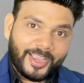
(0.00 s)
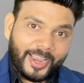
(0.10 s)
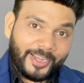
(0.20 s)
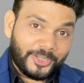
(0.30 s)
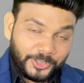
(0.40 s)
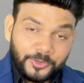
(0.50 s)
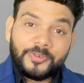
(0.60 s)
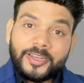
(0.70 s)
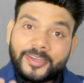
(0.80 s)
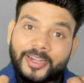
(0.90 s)
And you
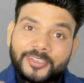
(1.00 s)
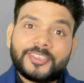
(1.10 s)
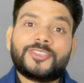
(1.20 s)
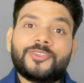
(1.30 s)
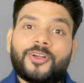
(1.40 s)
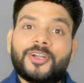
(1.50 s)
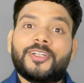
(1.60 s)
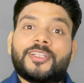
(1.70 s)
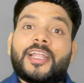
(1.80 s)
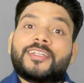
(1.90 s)
will get this thought
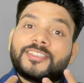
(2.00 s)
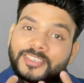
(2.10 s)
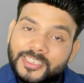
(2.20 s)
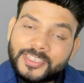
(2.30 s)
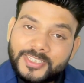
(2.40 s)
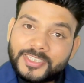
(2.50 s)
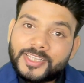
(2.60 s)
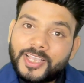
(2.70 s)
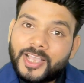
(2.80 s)
that since